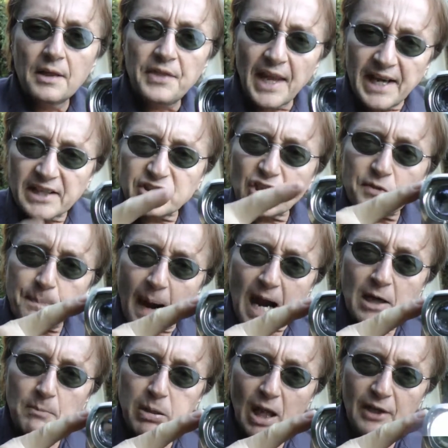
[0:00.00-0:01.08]
Then as the
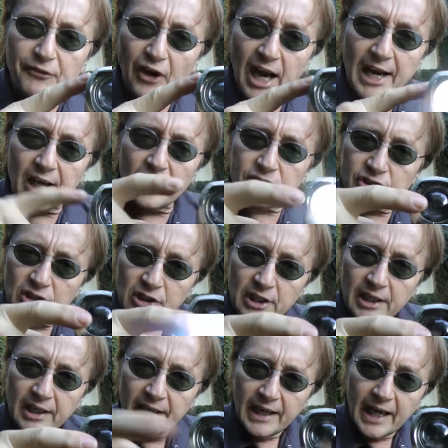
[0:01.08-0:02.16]
spark plug fires,
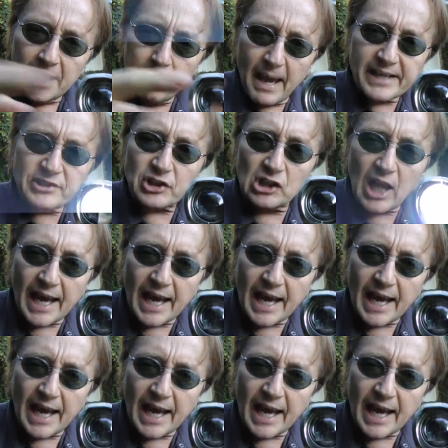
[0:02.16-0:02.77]
it makes the